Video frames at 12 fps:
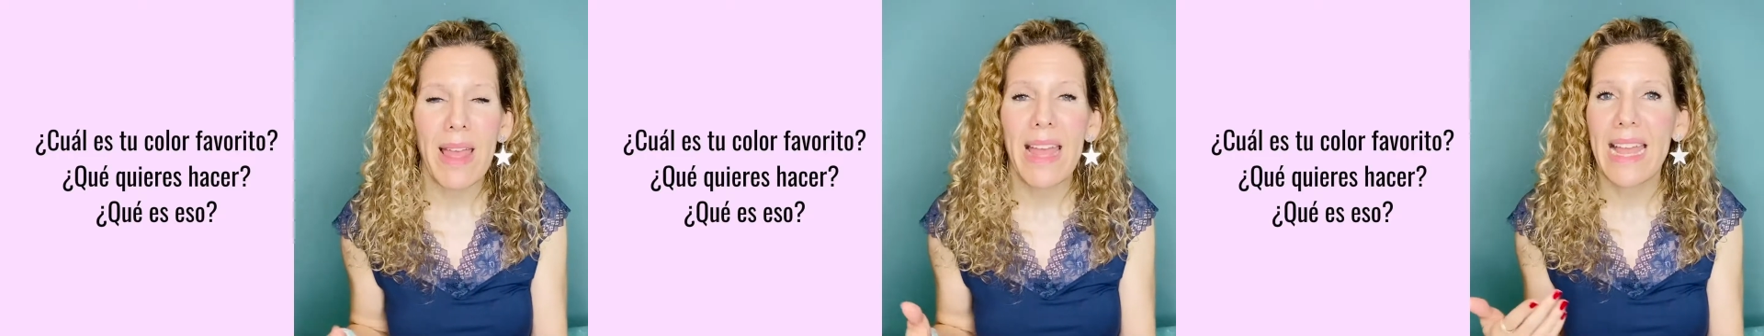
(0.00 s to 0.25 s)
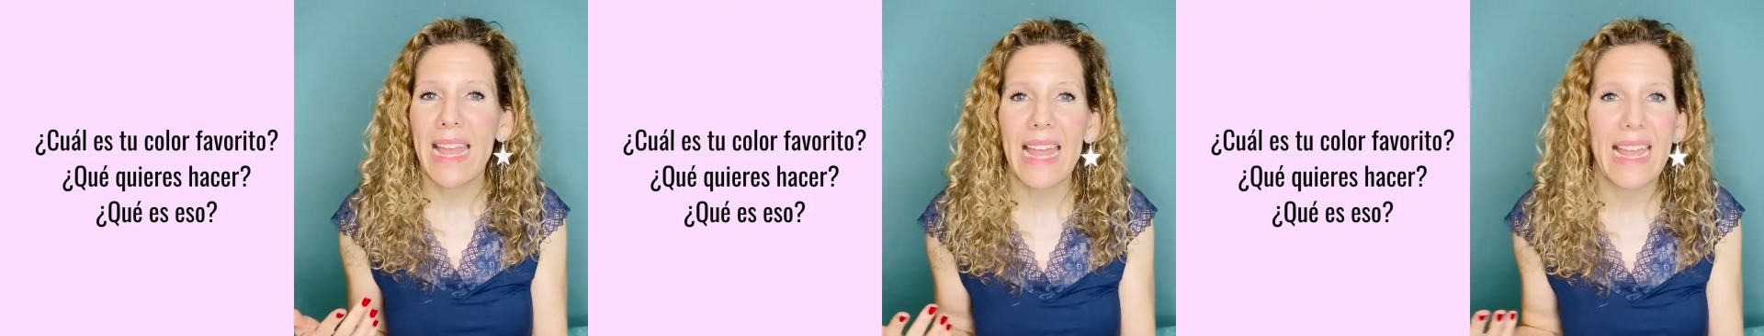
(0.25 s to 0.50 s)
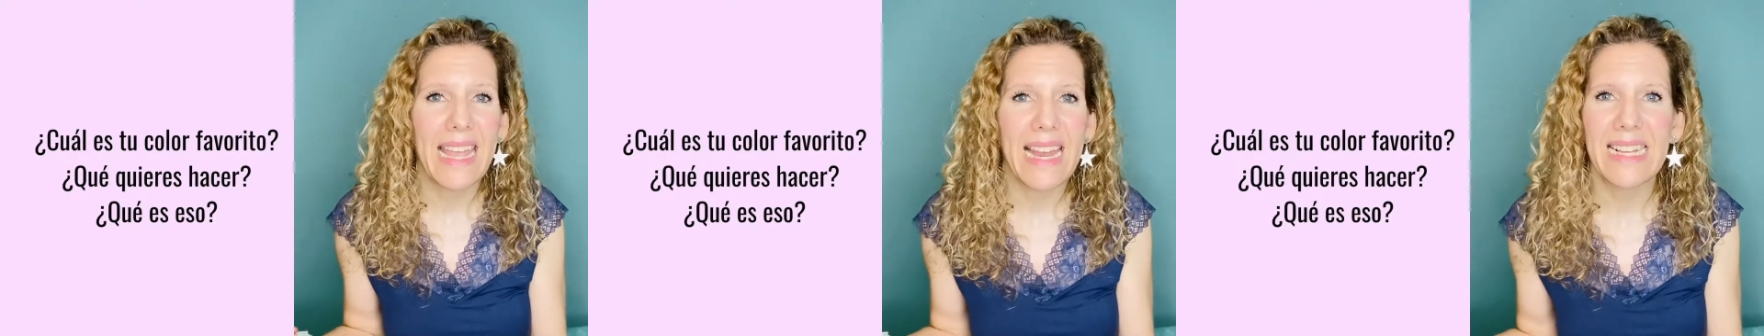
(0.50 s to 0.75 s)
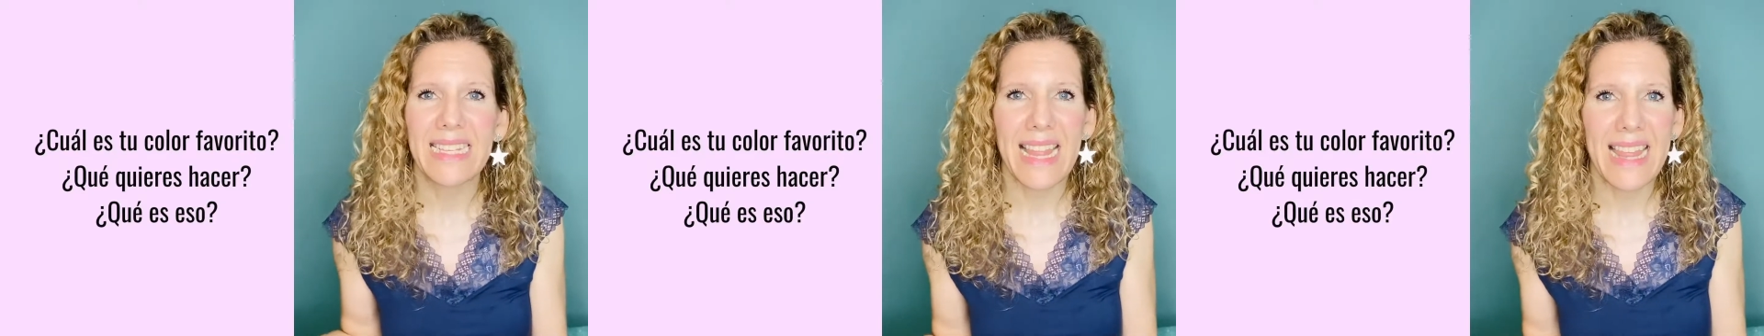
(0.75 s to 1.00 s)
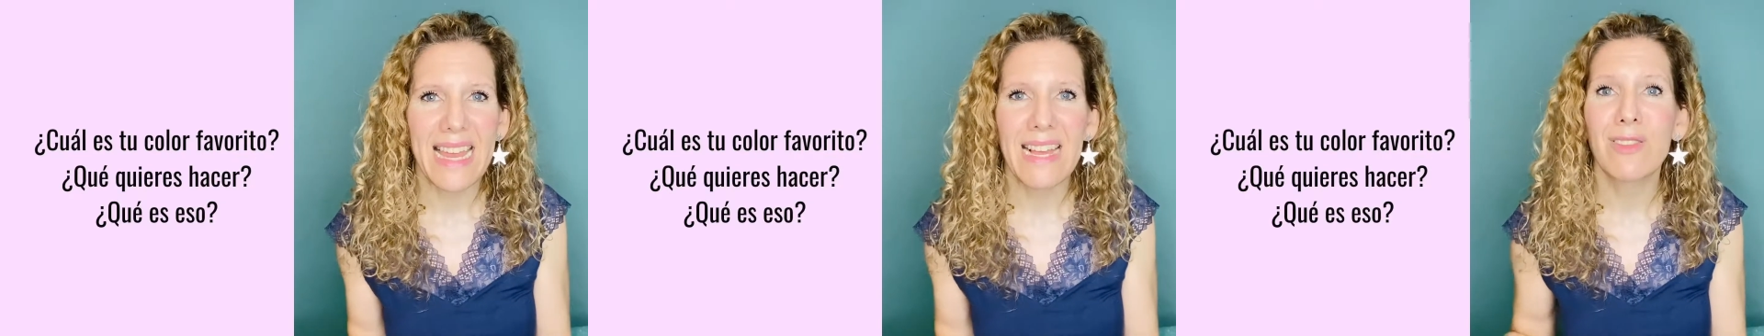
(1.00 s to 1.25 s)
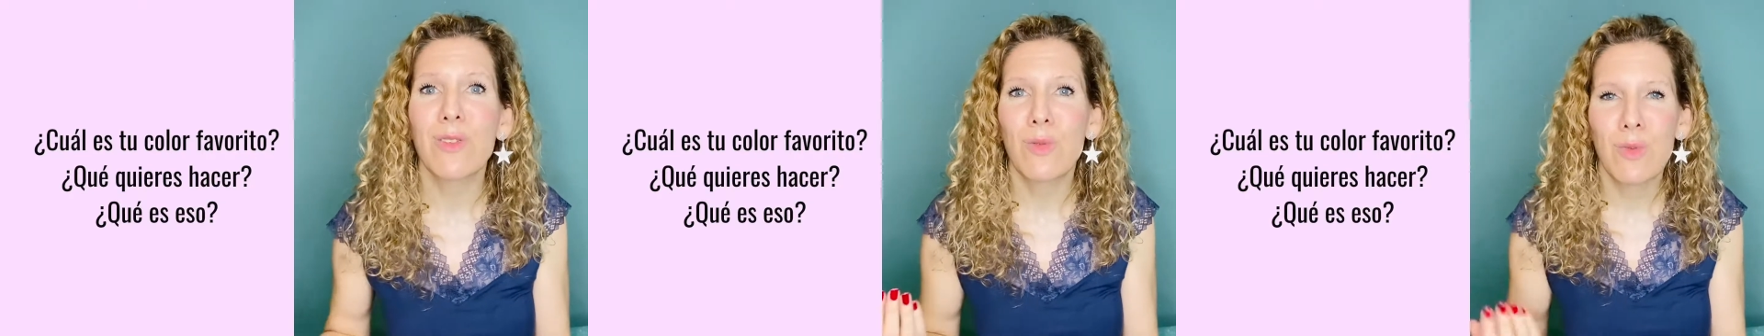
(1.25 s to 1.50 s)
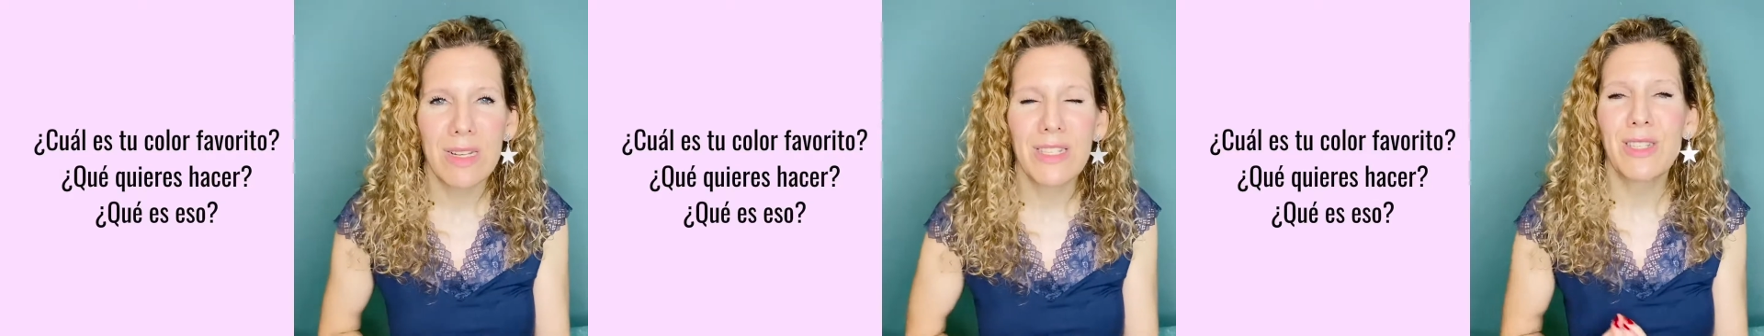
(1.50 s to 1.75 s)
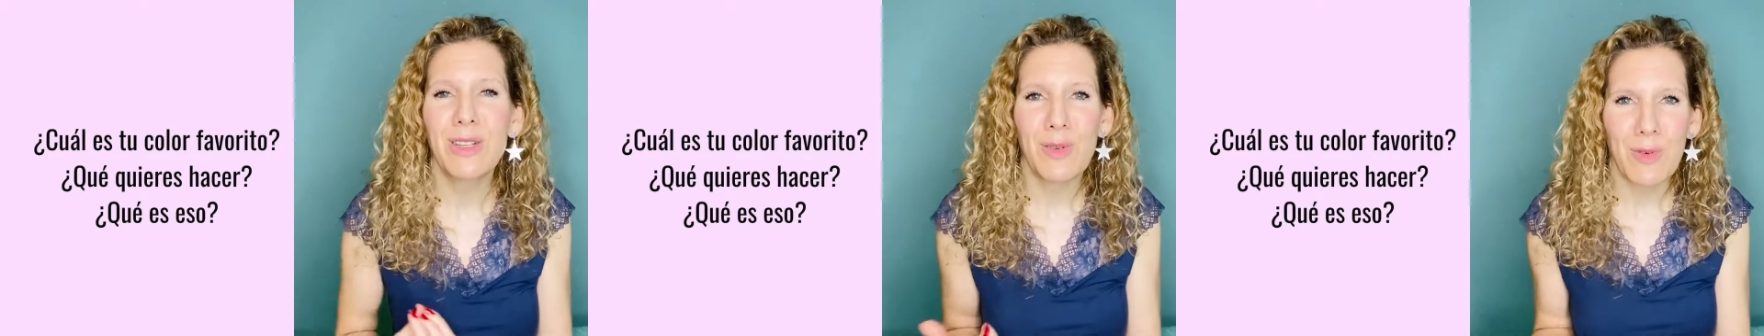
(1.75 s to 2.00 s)
¿Qué quieres hacer is what do
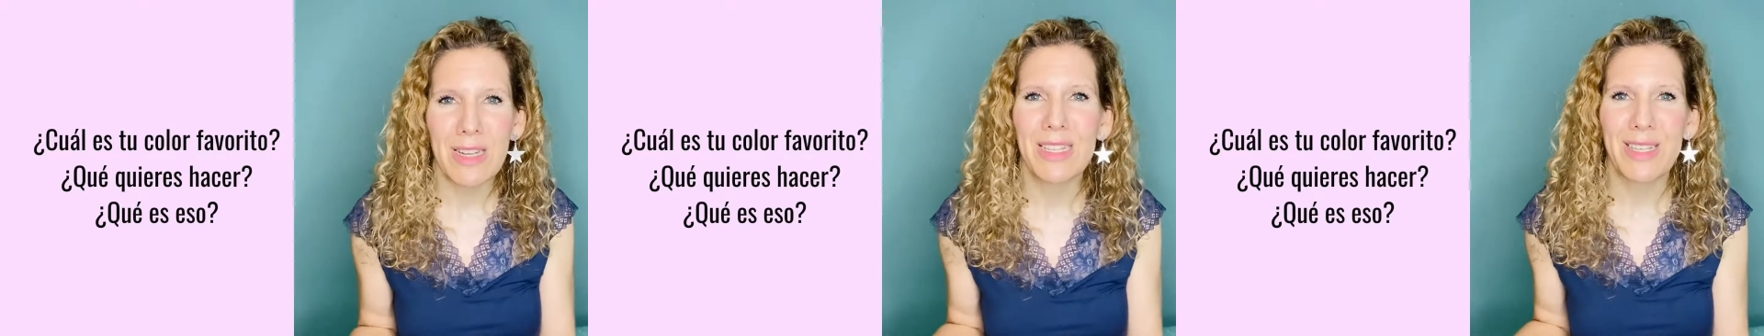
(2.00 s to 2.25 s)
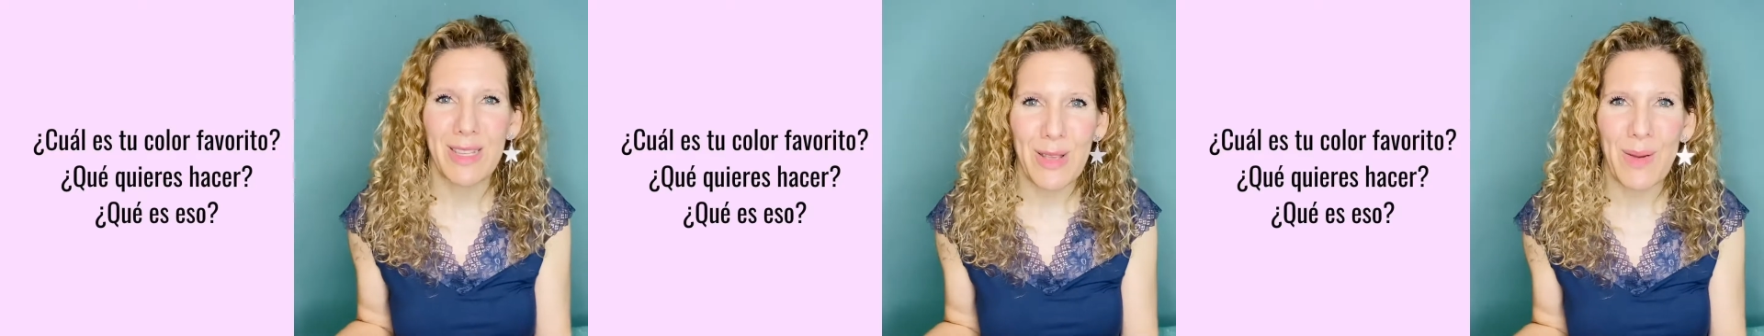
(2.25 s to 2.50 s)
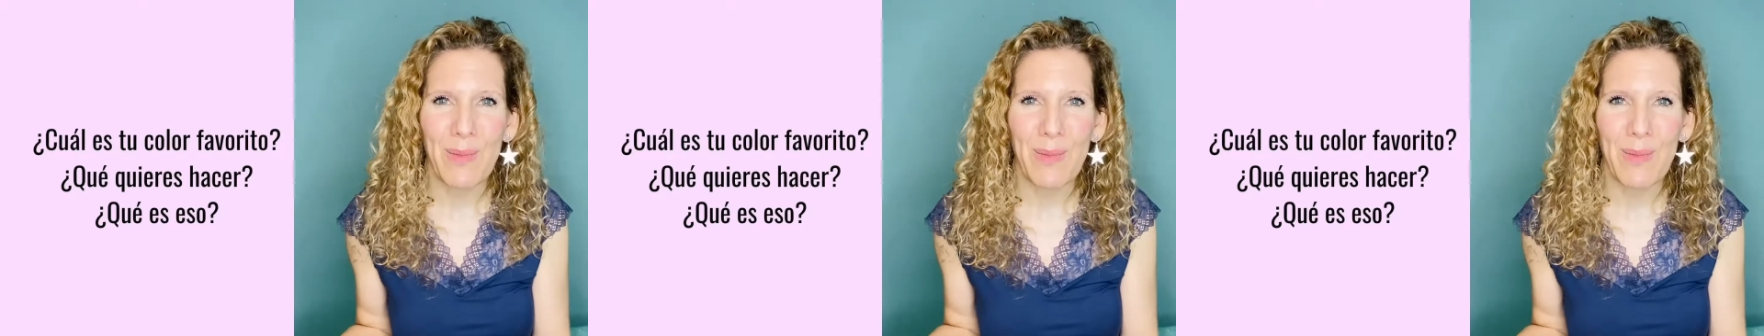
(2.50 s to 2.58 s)
you want to do?